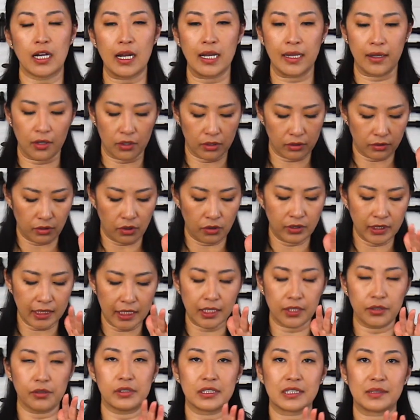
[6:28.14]
I only
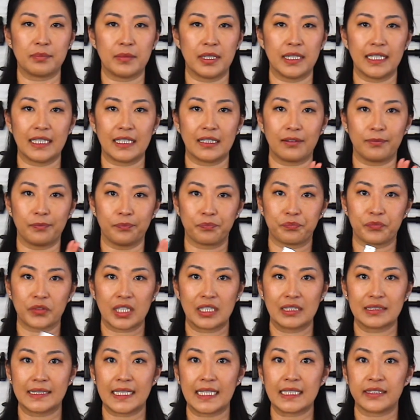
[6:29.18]
use my
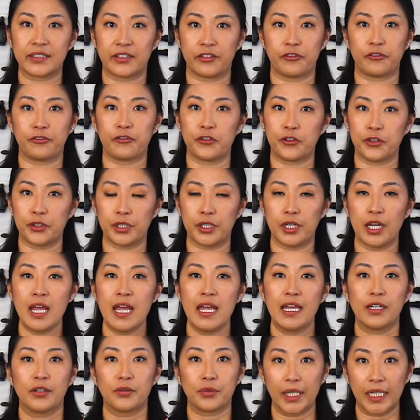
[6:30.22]
Zester for
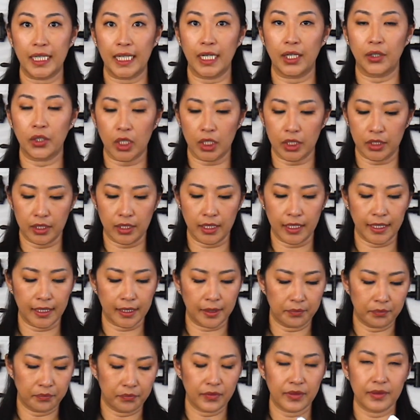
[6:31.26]
grating garlic.
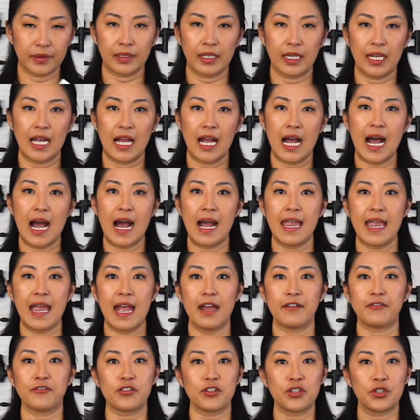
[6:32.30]
I
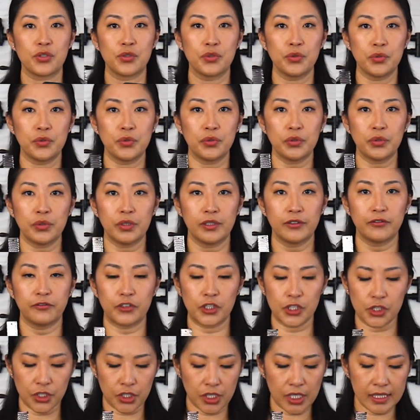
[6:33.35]
have two
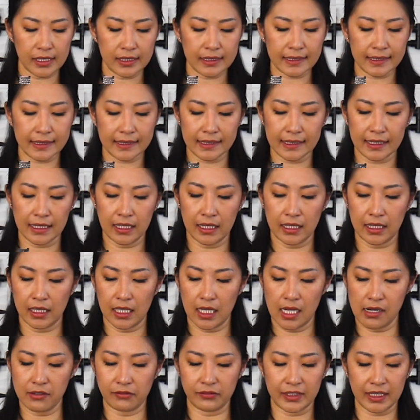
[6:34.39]
versions
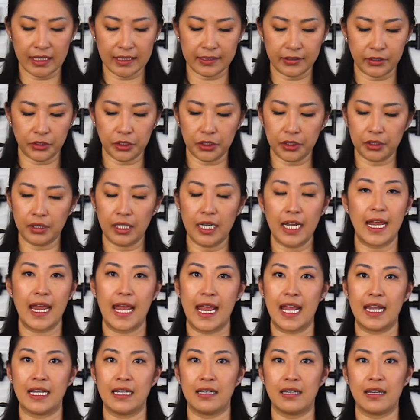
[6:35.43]
of Zester,
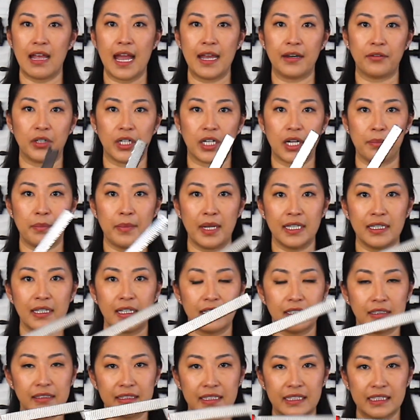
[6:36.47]
and I recommend
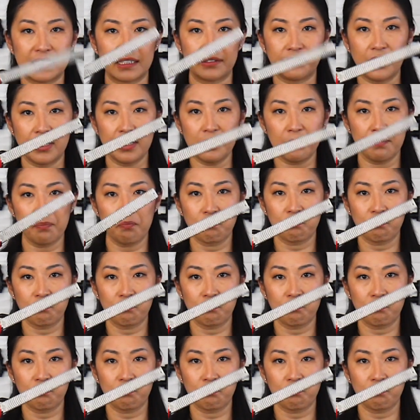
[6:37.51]
this one